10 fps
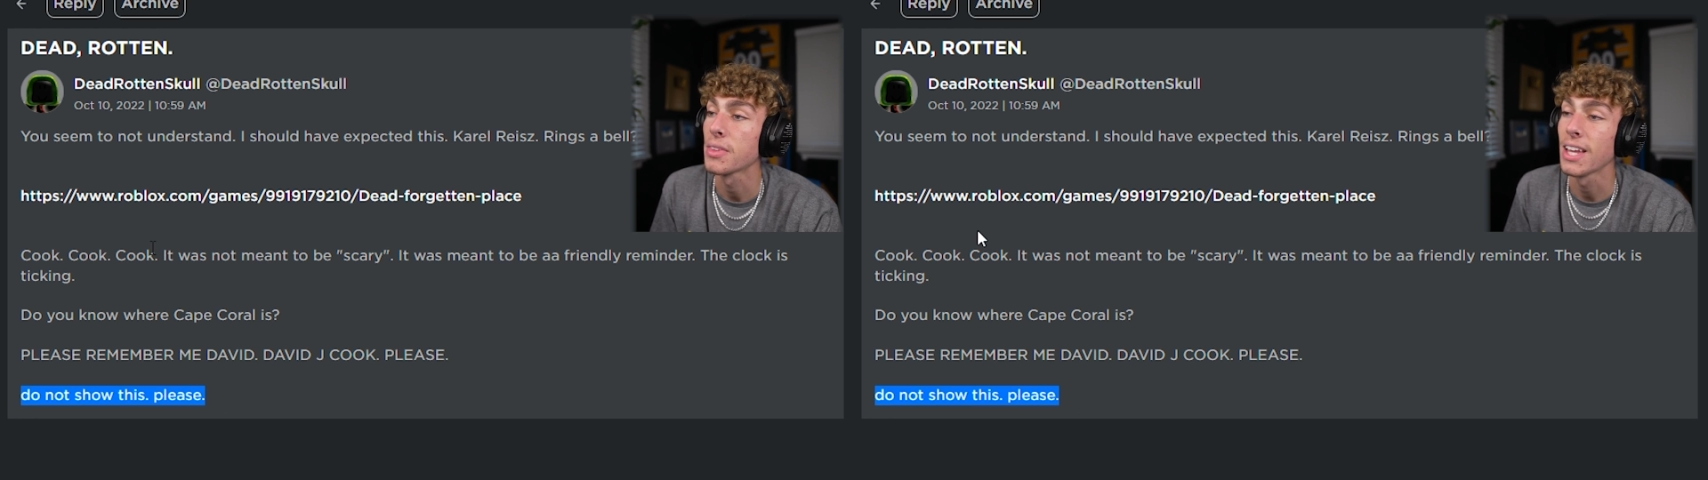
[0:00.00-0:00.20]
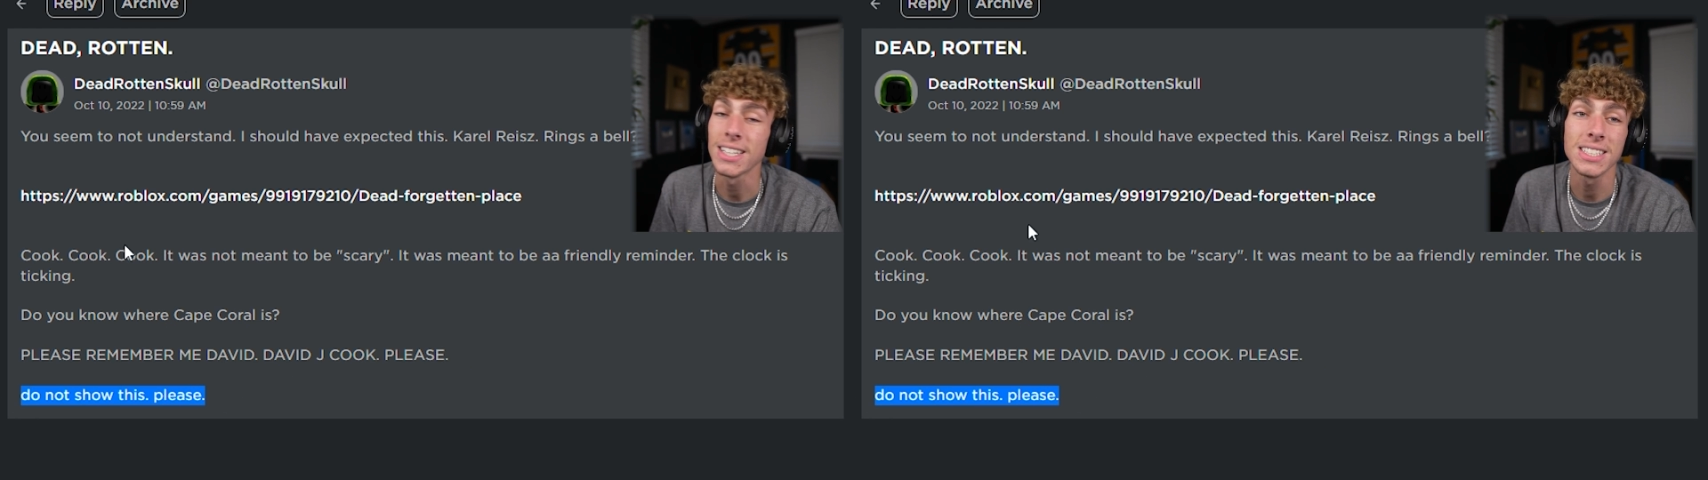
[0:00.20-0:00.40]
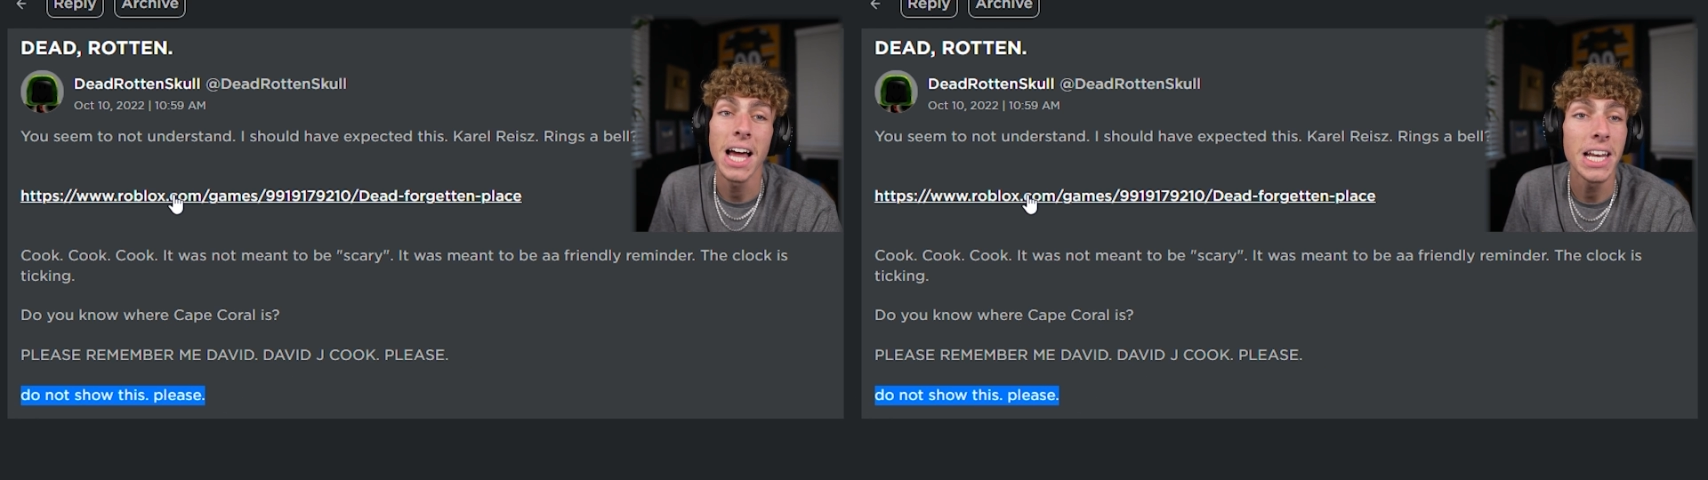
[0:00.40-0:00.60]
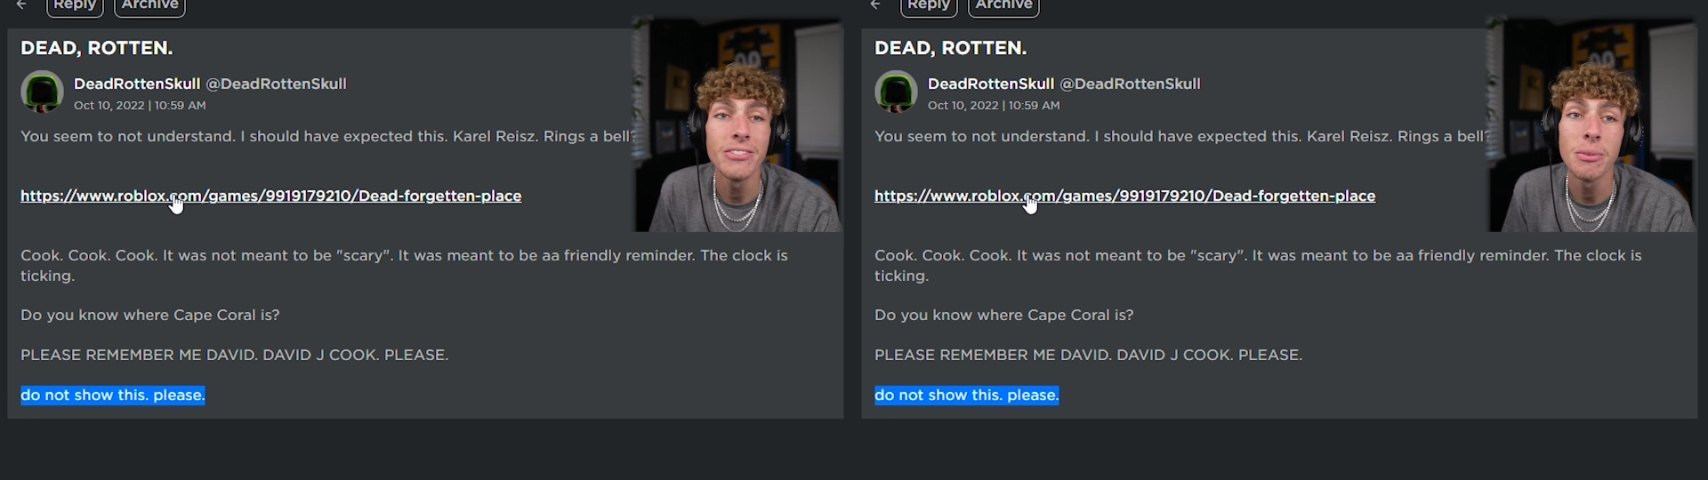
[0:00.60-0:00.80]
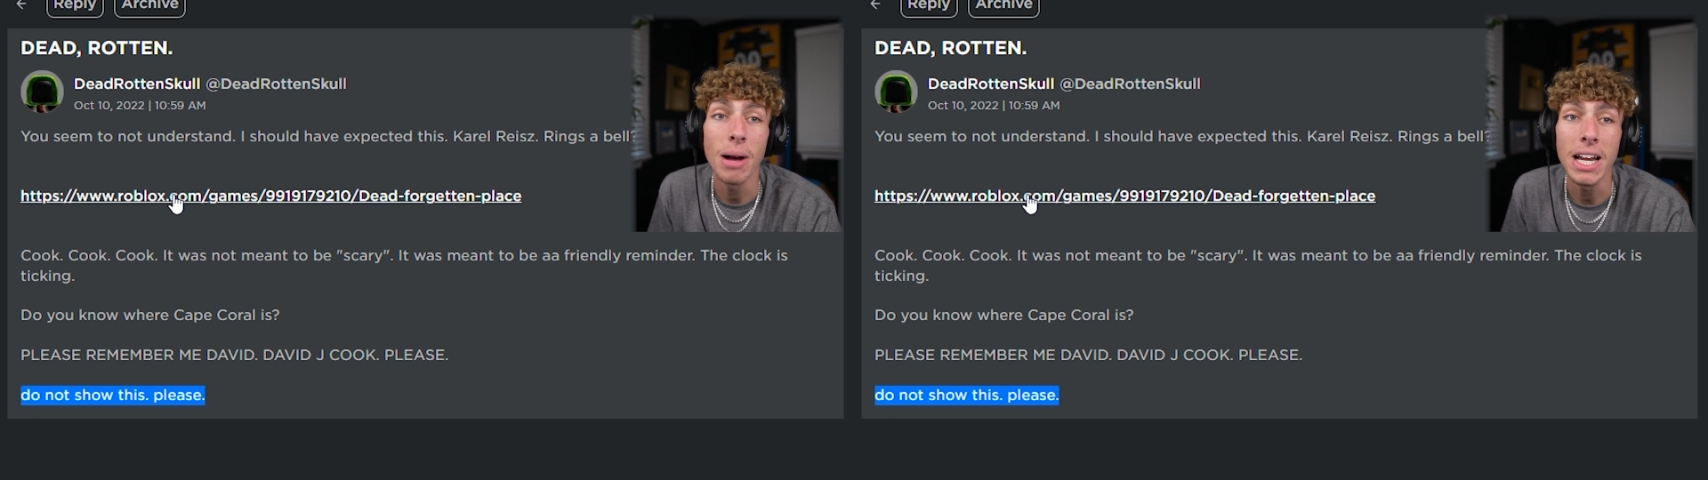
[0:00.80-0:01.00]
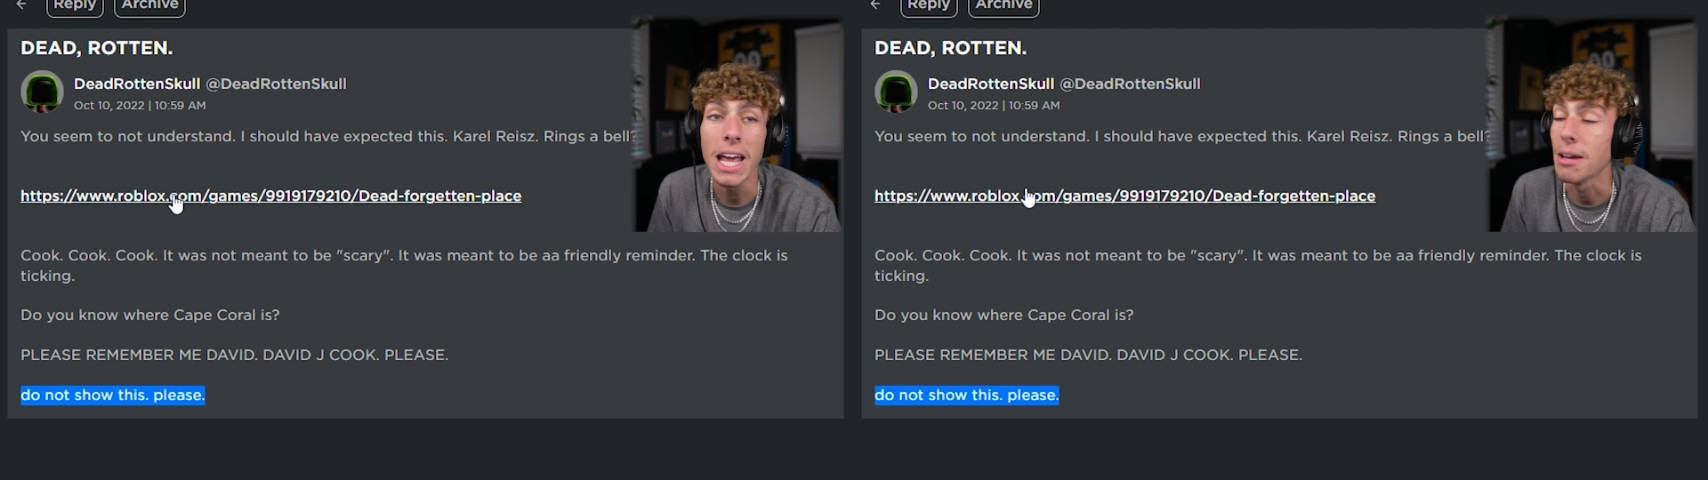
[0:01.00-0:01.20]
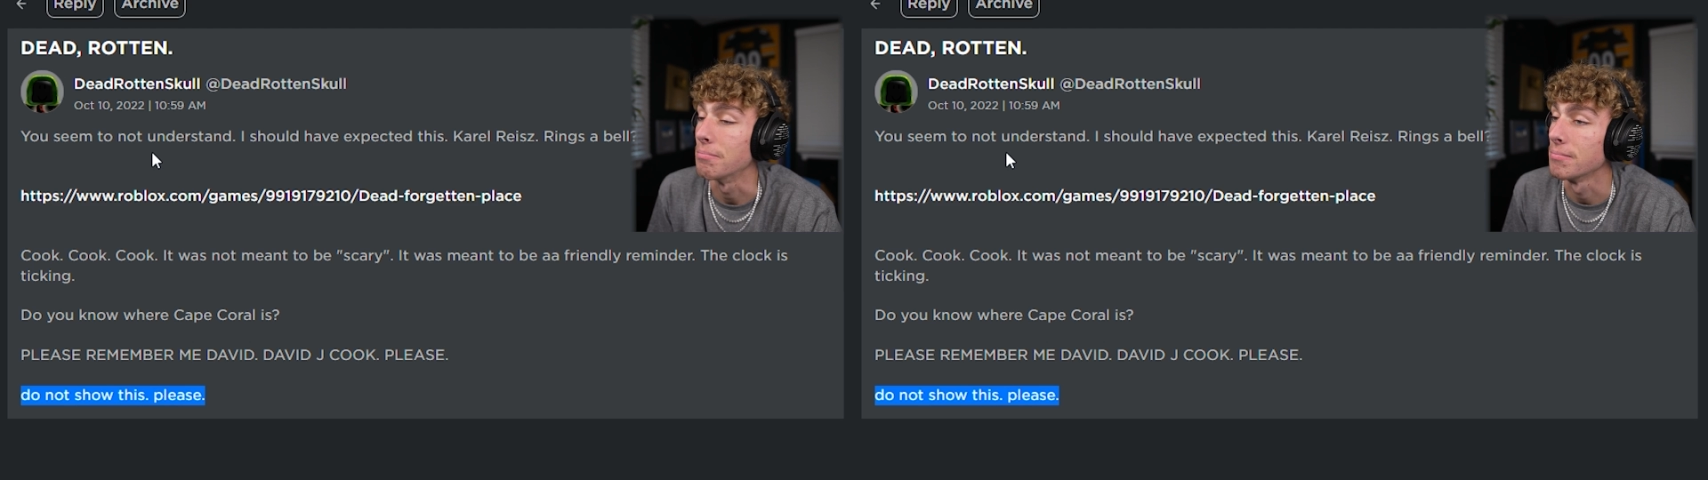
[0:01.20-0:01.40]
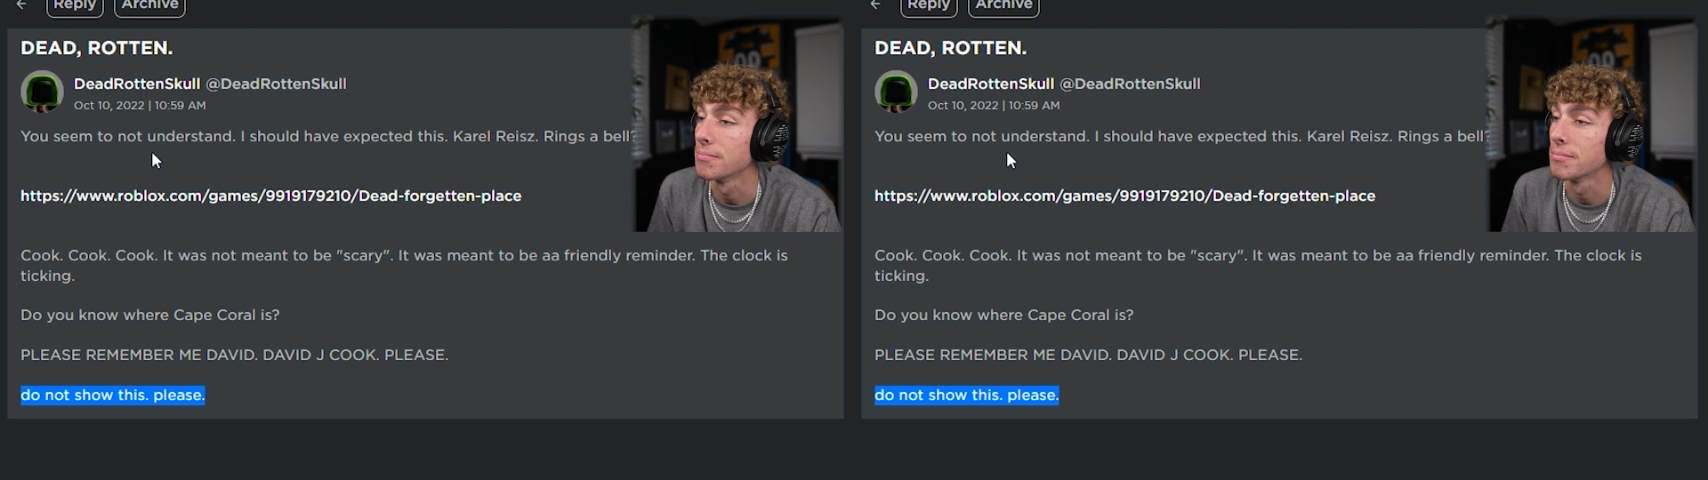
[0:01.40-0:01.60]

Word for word: That's not even my name.